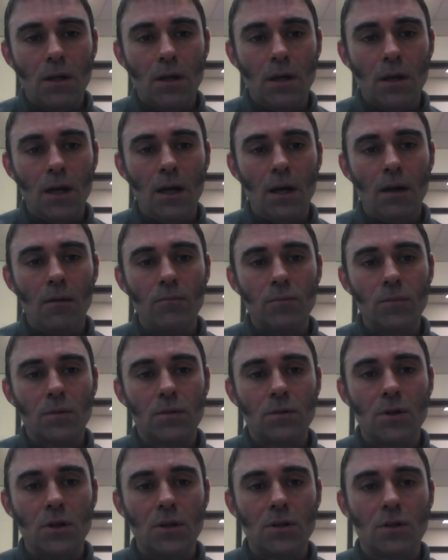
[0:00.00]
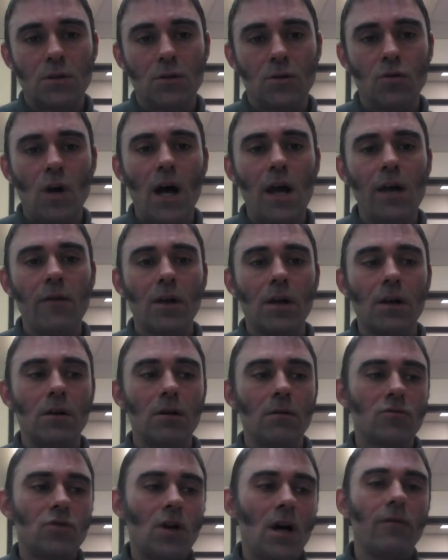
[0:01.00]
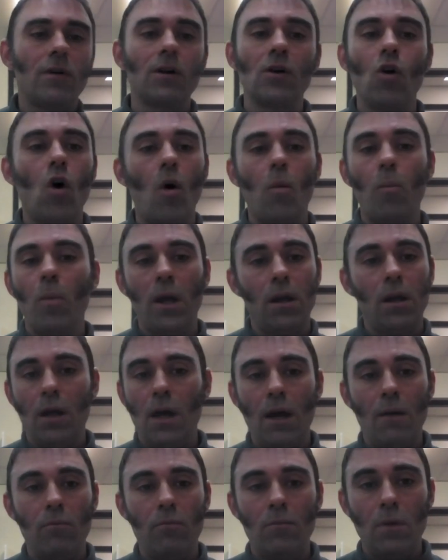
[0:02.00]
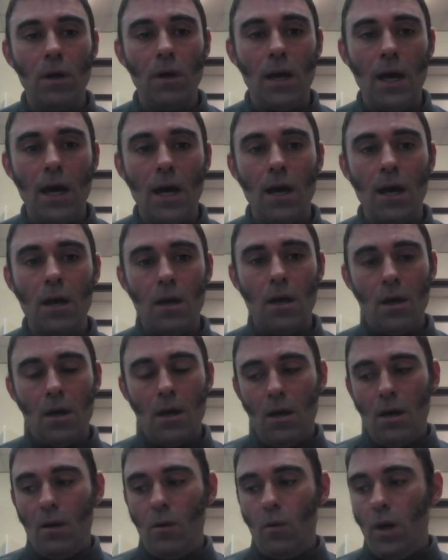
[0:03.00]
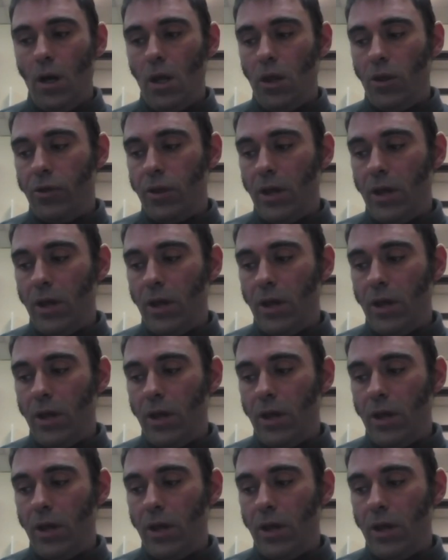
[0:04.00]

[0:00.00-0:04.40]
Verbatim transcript: Yeah. Um, just driving driving normally. Um, uh, with